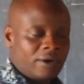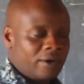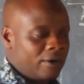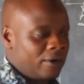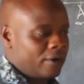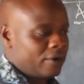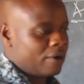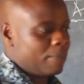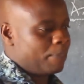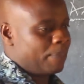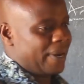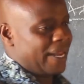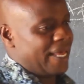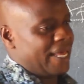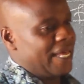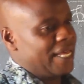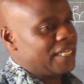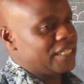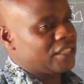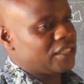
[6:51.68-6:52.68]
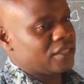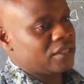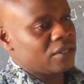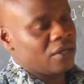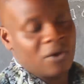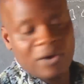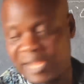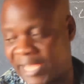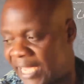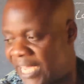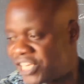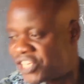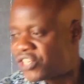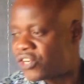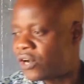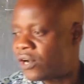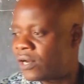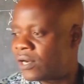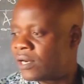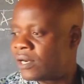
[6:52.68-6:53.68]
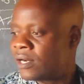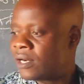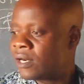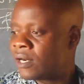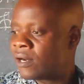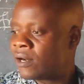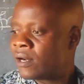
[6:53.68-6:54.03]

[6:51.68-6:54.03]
or a place, location,